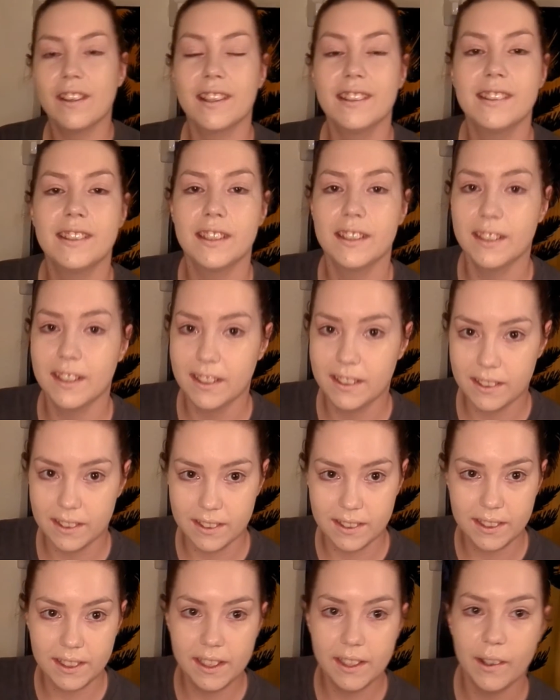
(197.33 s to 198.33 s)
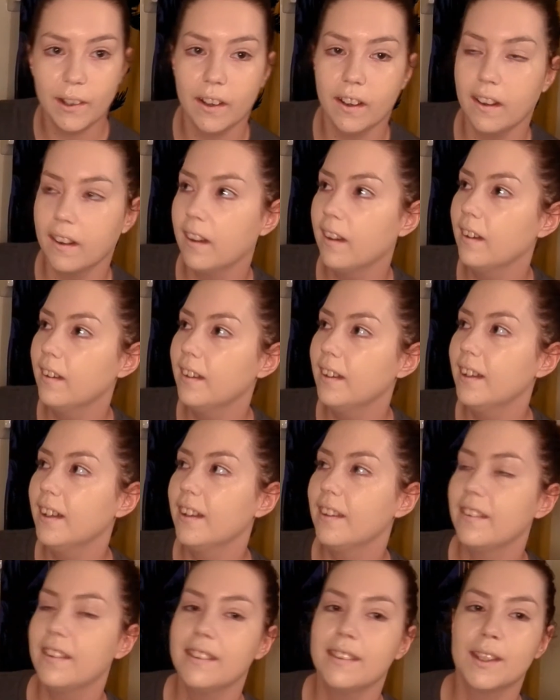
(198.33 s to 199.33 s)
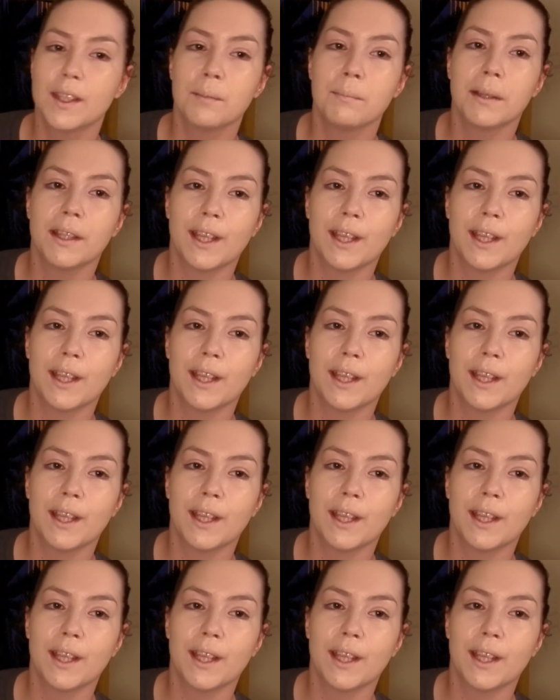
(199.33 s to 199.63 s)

Didn't get to see her. This is my